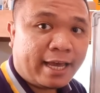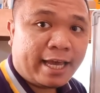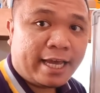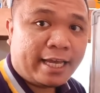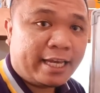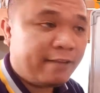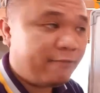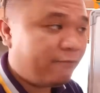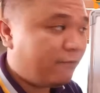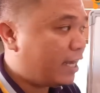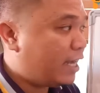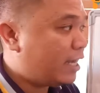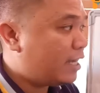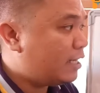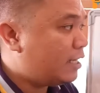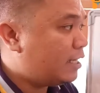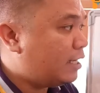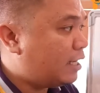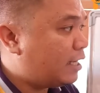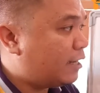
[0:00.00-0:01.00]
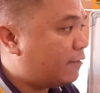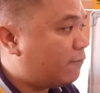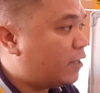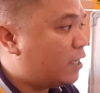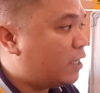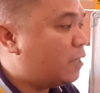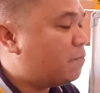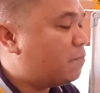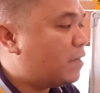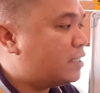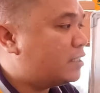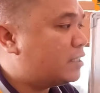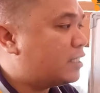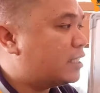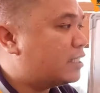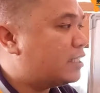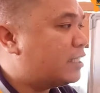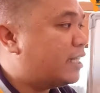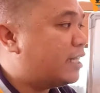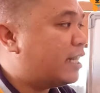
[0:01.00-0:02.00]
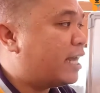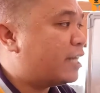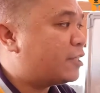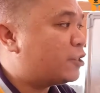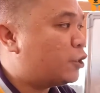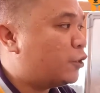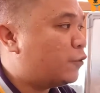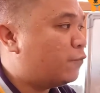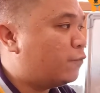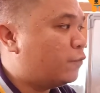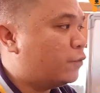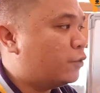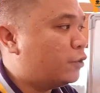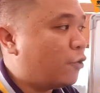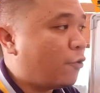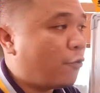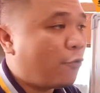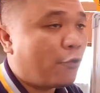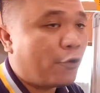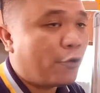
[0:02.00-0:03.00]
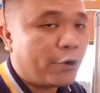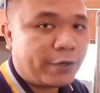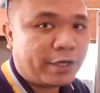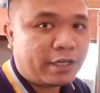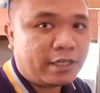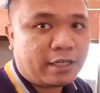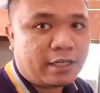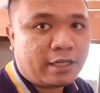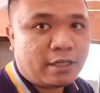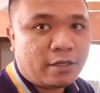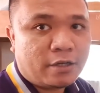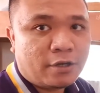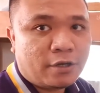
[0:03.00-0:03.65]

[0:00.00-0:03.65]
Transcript: NFA in the Philippines is the National Food Authority,